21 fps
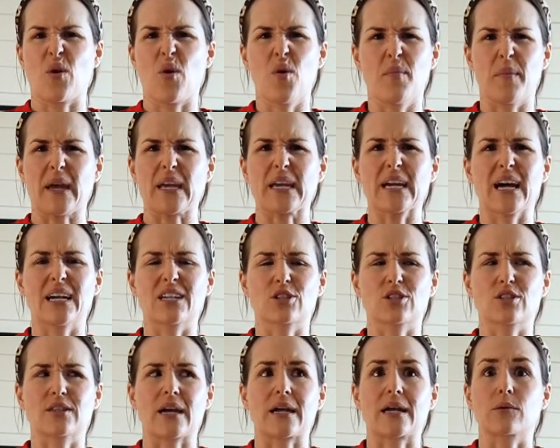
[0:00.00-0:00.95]
oh my gosh,
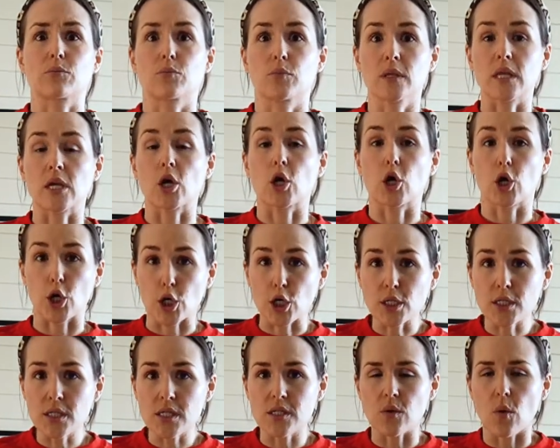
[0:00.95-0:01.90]
that really
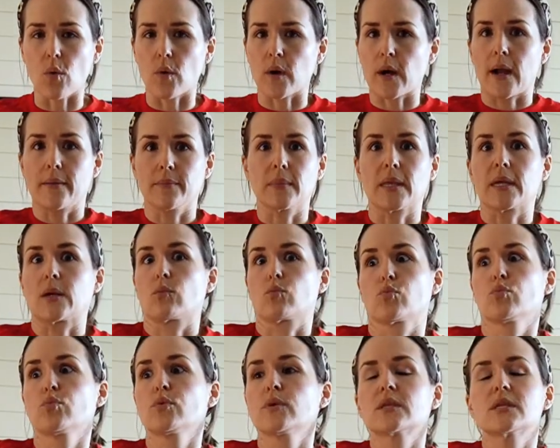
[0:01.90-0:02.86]
hurts, or I'm like
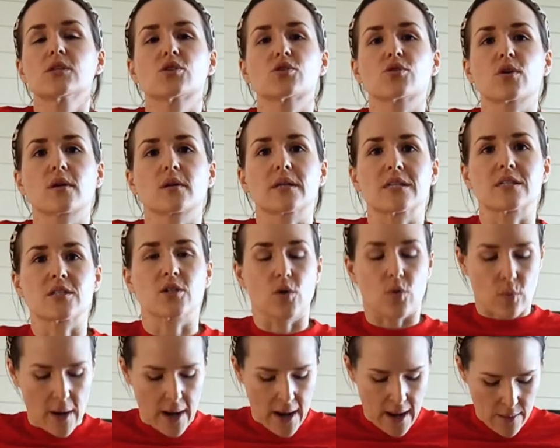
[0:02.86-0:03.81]
really struggling to
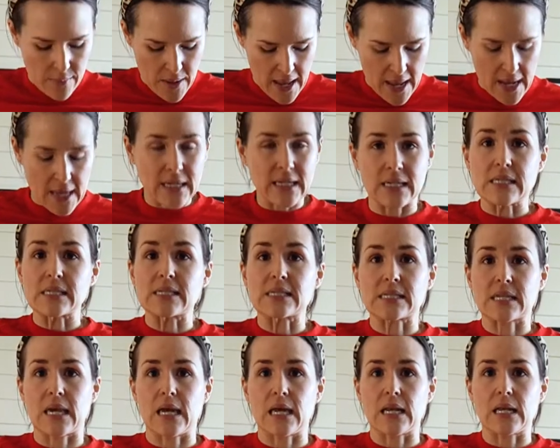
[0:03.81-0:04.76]
grab any
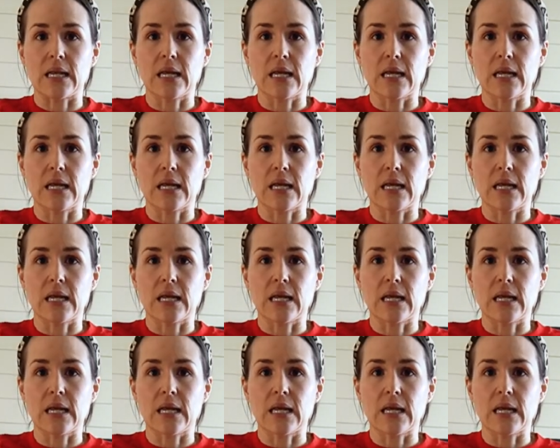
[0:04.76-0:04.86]
skin,